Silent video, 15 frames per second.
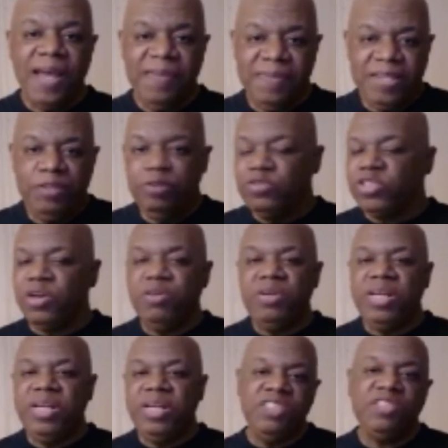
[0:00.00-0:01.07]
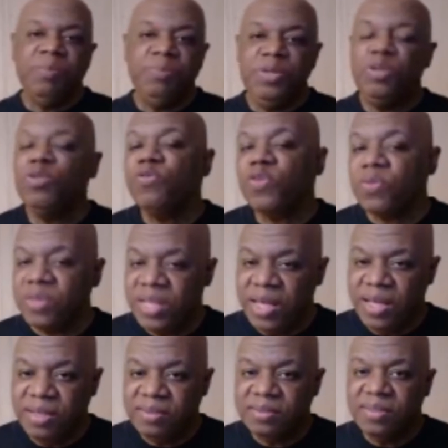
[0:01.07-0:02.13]
and then you turn it into beautiful
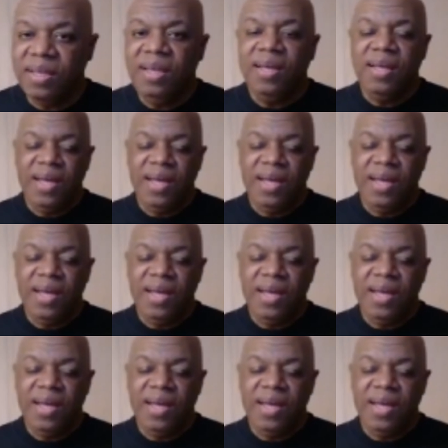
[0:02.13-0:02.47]
things.